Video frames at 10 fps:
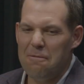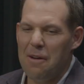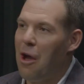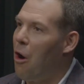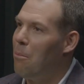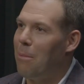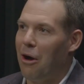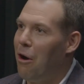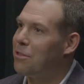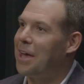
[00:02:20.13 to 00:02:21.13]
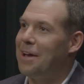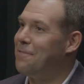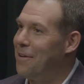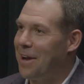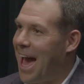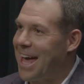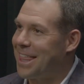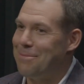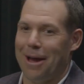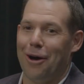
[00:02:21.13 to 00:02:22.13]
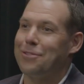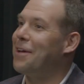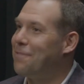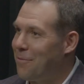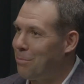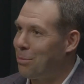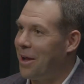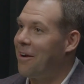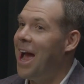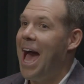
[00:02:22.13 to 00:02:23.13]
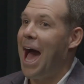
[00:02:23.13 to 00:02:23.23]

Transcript: my all-time favorite athlete, my all-time favorite player.